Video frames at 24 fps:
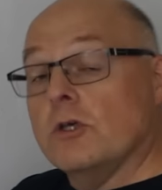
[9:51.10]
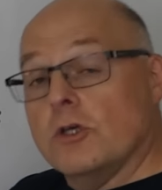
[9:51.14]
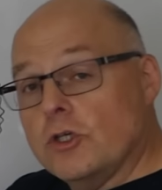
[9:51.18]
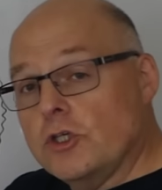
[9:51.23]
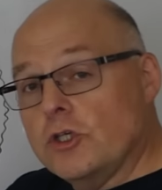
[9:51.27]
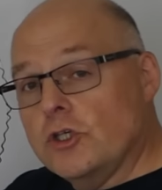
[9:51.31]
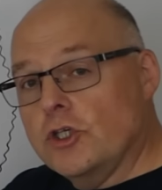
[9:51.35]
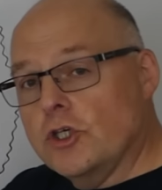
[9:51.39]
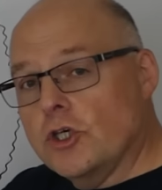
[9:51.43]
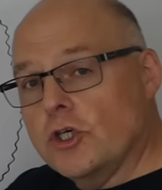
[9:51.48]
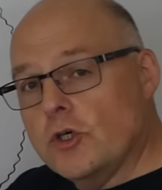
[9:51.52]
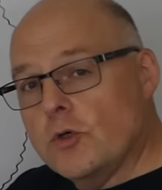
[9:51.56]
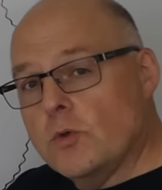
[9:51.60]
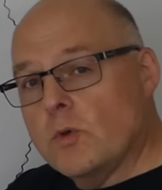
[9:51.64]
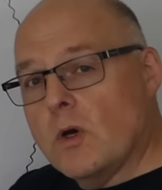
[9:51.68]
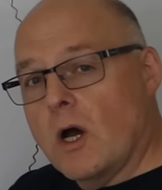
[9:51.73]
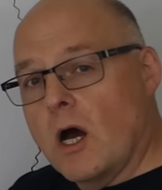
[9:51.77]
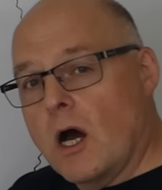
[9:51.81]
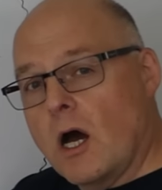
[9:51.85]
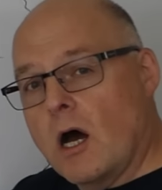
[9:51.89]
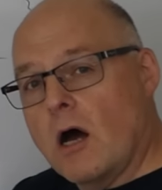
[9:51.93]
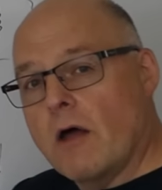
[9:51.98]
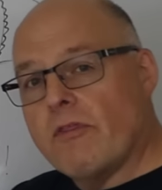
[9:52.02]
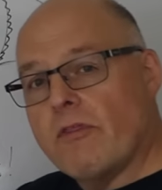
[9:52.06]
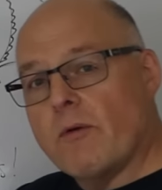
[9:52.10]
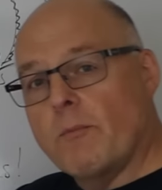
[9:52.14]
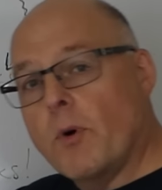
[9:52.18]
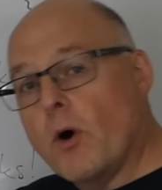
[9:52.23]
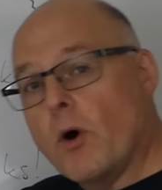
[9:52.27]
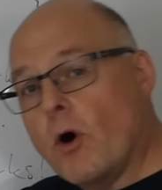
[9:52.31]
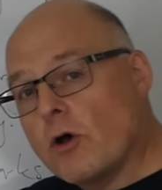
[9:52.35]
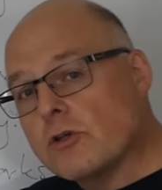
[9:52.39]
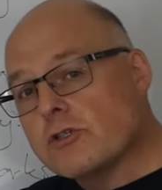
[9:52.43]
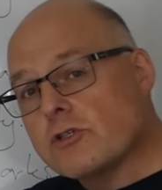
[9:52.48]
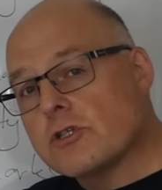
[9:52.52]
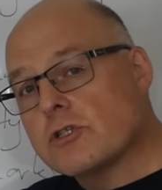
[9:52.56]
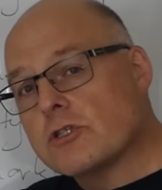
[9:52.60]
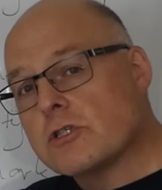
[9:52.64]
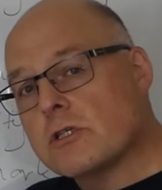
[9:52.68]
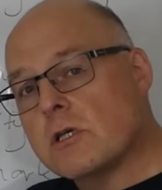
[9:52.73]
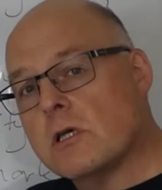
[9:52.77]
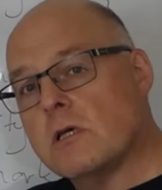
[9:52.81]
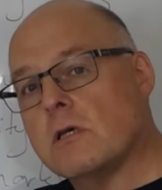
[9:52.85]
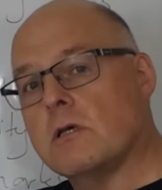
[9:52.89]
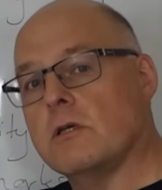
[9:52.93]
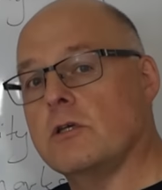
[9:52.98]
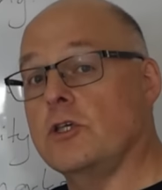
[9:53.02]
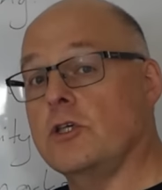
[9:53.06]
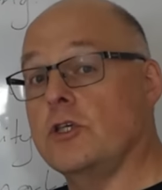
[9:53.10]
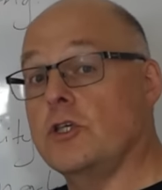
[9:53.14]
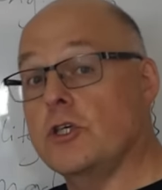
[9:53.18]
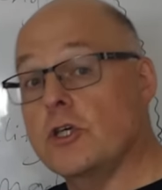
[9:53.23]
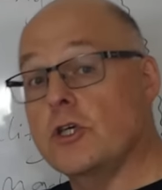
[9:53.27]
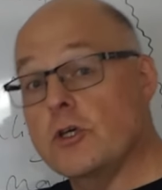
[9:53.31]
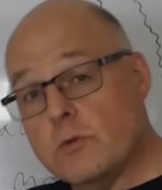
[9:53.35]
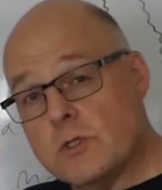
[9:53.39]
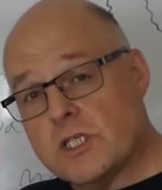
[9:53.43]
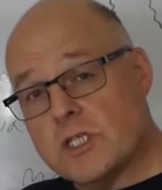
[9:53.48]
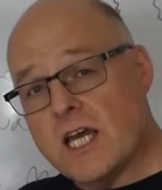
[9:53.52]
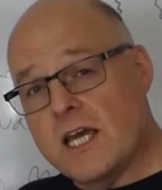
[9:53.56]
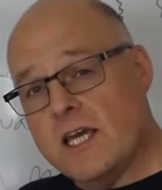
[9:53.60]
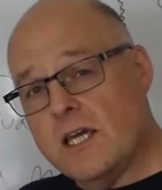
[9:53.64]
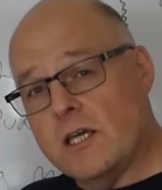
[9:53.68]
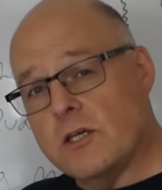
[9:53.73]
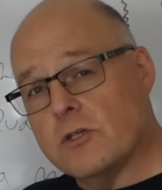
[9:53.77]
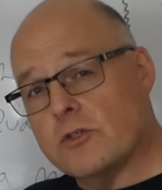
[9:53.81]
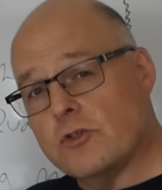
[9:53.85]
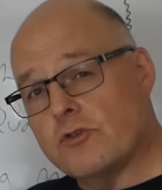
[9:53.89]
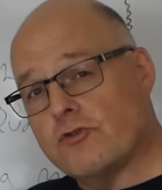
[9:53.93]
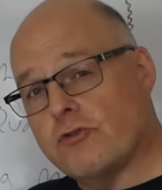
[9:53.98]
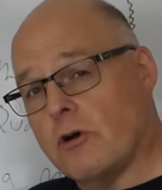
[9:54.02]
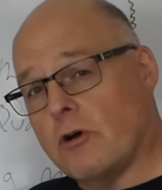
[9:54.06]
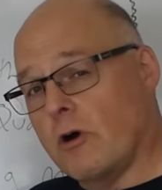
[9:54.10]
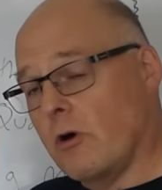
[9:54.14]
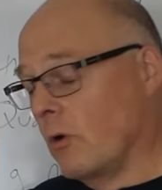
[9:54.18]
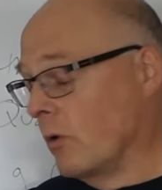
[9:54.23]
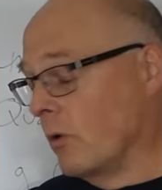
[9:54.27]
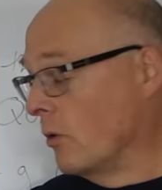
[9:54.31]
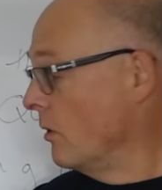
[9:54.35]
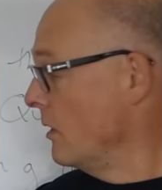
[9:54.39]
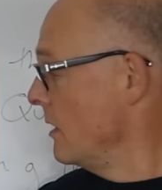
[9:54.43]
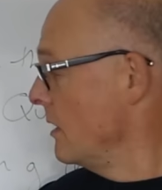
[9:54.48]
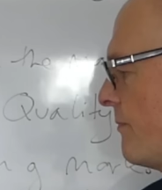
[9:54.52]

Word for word: you are the boss. You take control.